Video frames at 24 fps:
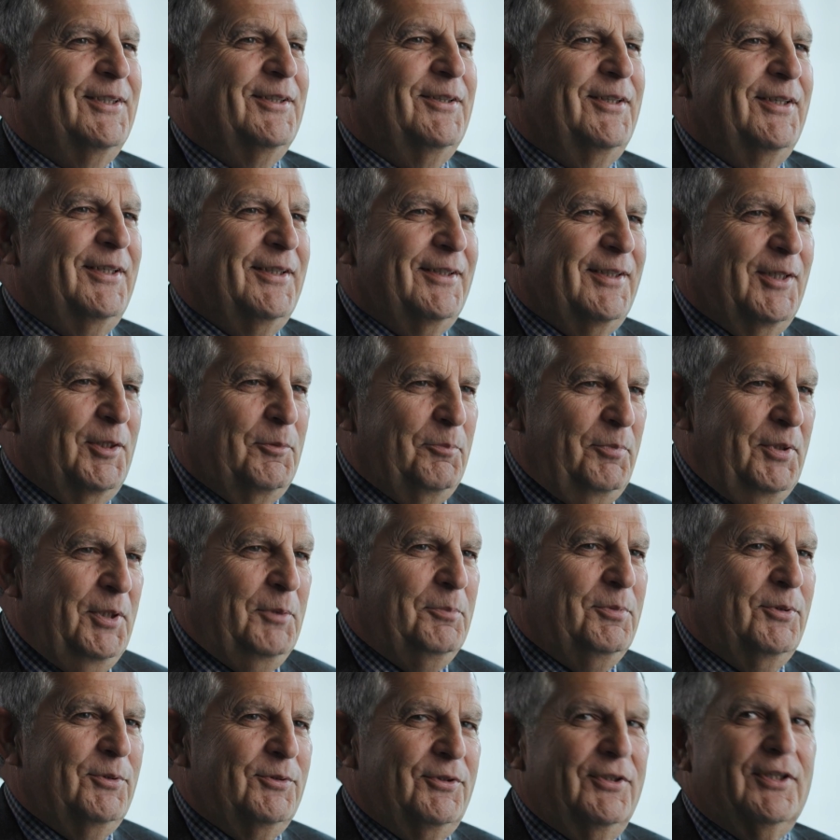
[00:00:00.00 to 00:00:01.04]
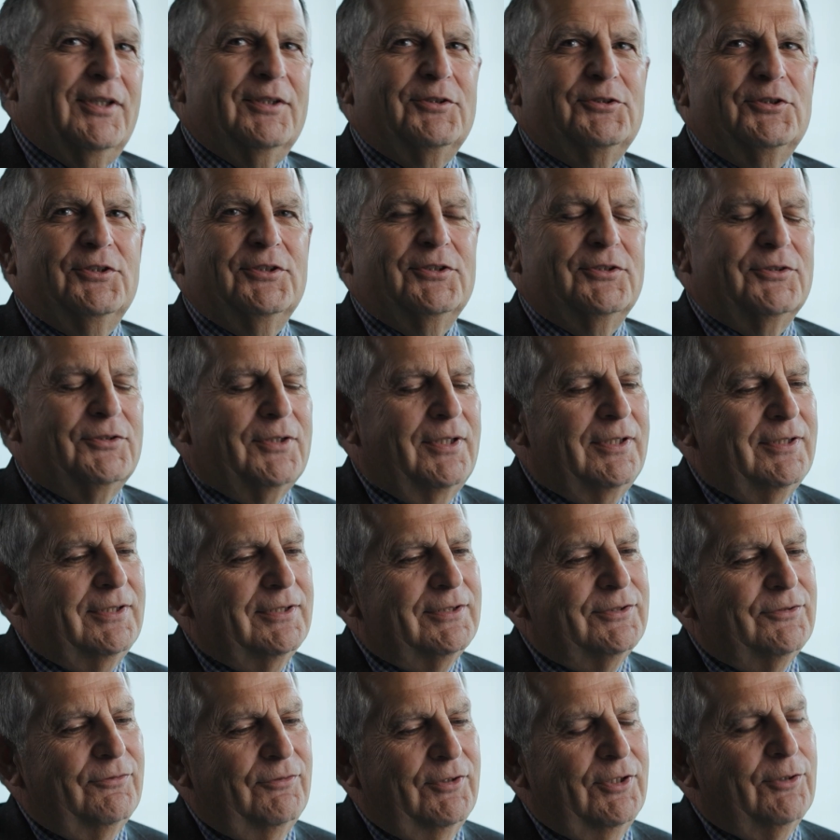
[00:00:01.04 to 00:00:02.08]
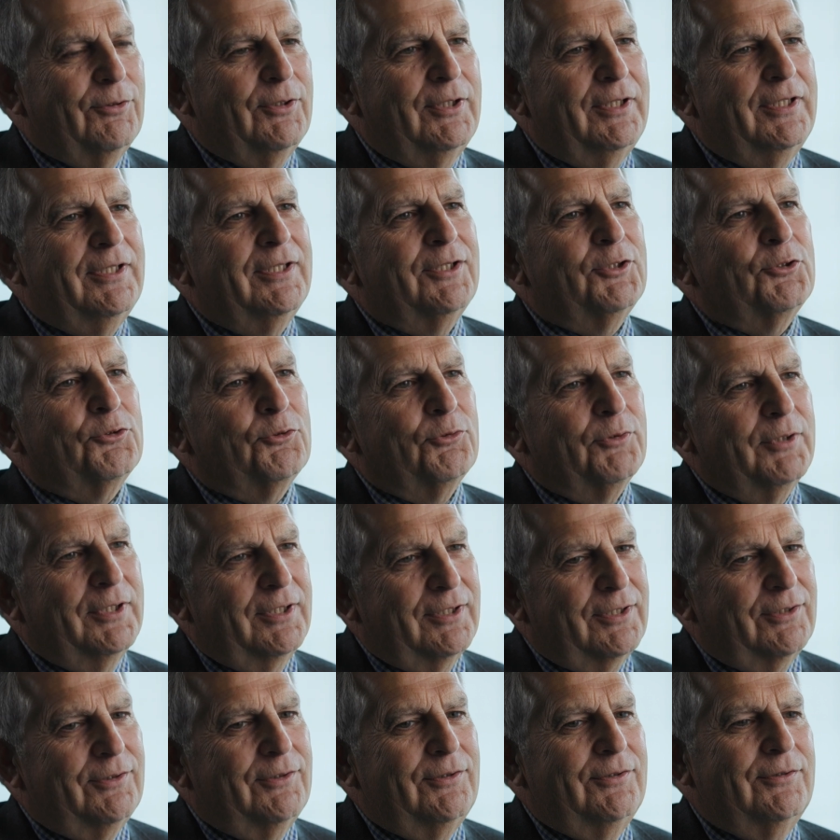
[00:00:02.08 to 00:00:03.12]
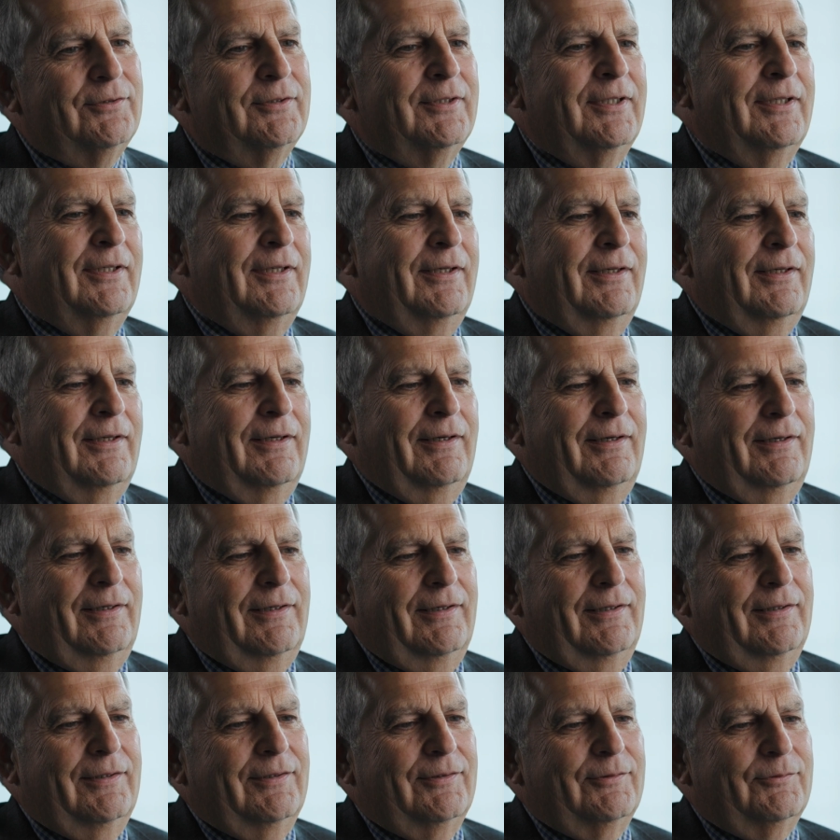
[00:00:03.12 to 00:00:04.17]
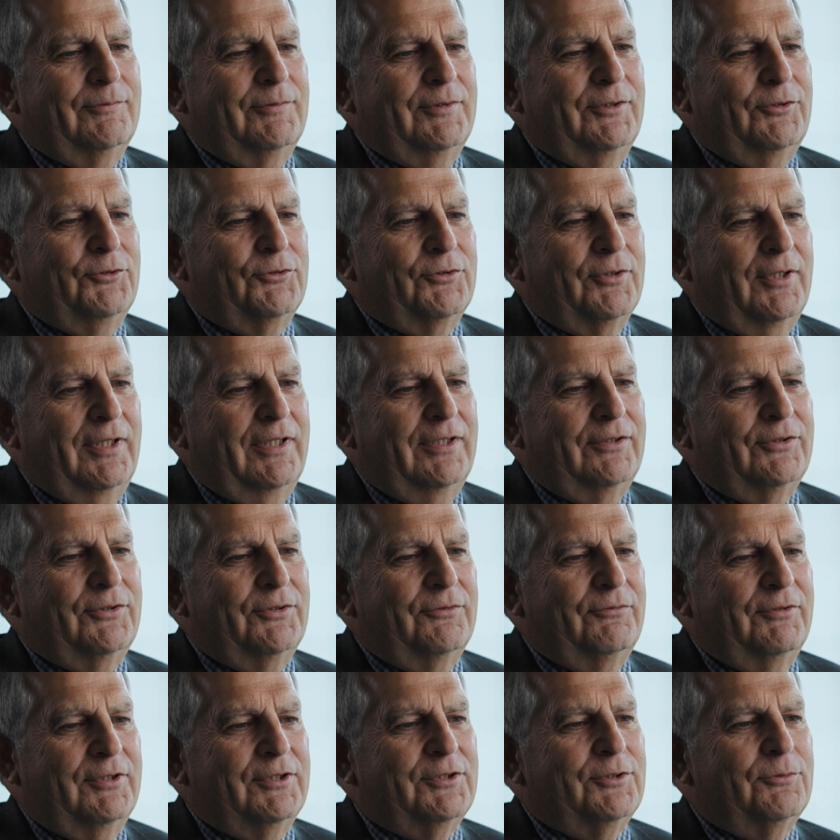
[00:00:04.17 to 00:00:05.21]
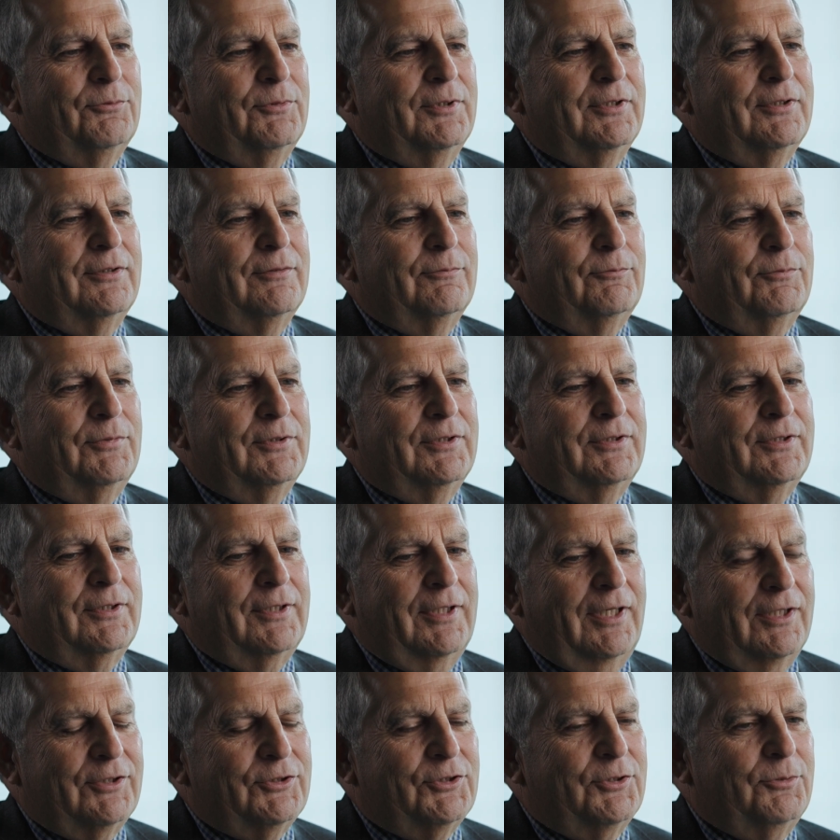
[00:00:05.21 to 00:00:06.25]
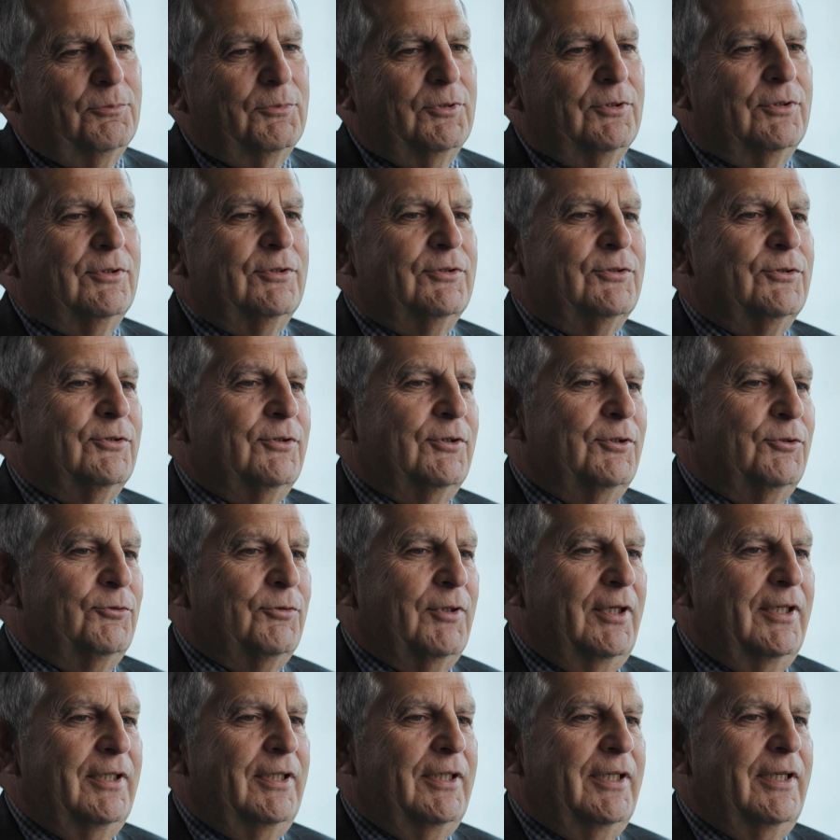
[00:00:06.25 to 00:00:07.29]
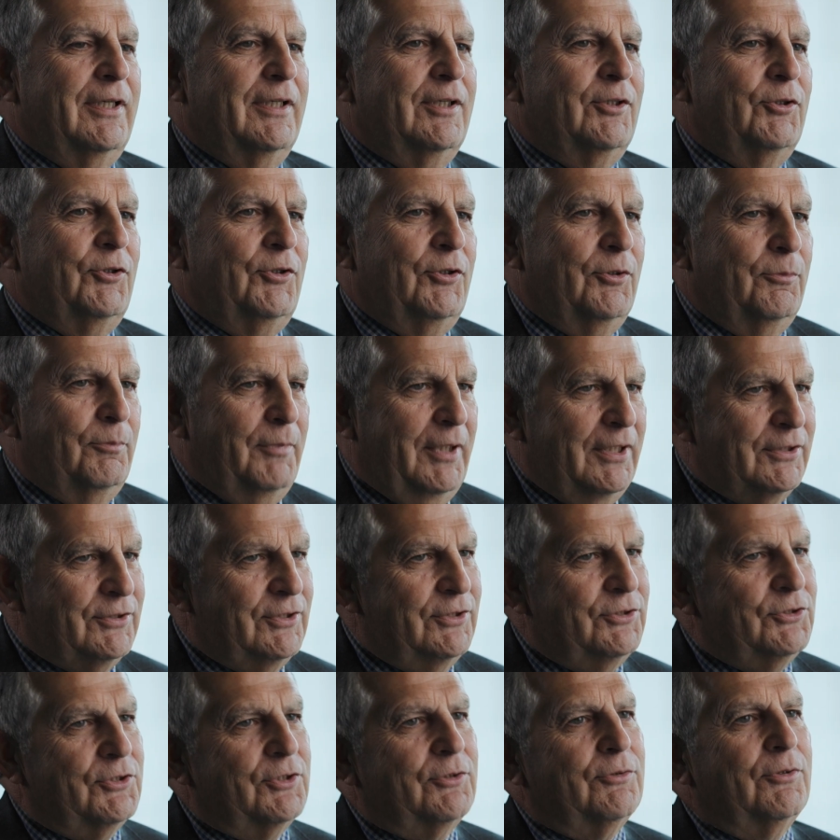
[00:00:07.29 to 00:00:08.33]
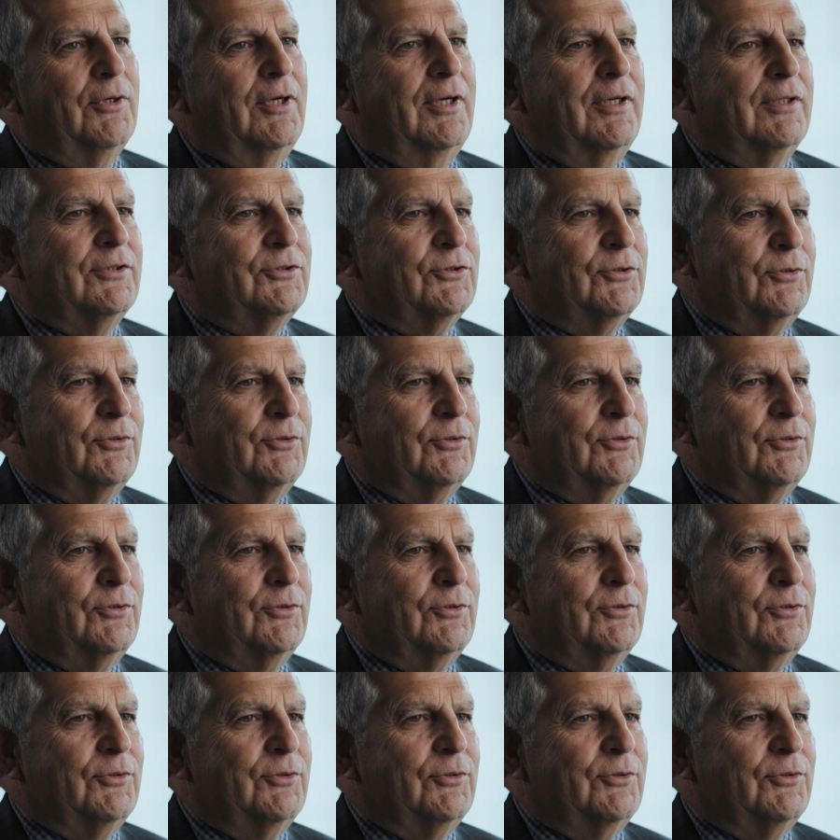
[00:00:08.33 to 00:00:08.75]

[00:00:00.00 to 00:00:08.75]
I think that people touch is very critical when you're trying to visit with customers or you're trying to get your message across.